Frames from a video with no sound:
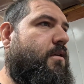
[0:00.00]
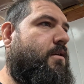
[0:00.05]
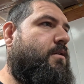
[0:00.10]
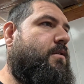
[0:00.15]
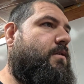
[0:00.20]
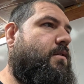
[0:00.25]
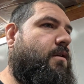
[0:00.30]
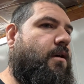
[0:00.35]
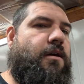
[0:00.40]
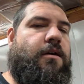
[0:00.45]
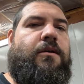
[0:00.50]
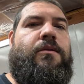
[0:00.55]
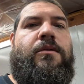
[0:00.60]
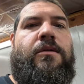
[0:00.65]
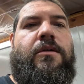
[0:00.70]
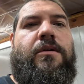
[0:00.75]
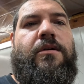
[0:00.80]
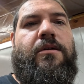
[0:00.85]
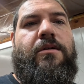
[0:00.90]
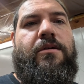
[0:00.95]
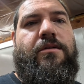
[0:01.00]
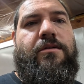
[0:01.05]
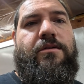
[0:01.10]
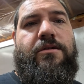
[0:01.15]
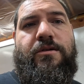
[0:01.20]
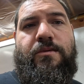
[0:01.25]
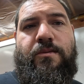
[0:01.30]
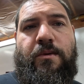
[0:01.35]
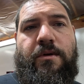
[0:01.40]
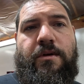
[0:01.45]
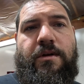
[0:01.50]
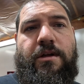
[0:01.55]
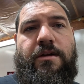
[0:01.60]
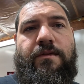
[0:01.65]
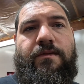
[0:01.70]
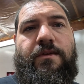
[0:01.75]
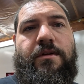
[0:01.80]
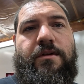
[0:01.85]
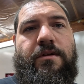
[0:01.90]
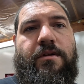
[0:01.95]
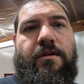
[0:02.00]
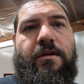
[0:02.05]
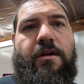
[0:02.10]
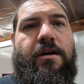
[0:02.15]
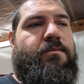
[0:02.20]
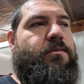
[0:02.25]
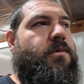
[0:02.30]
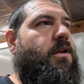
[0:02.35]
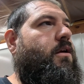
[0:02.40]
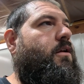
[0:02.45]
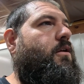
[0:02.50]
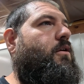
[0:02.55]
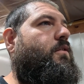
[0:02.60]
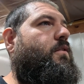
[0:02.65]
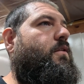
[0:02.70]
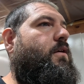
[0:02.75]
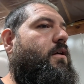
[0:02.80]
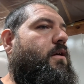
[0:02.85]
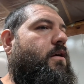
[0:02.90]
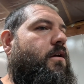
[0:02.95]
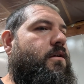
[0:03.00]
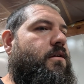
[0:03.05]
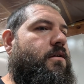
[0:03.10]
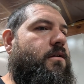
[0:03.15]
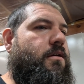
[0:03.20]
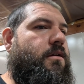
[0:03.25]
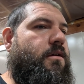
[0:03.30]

So, just wanted to give you a little update on that.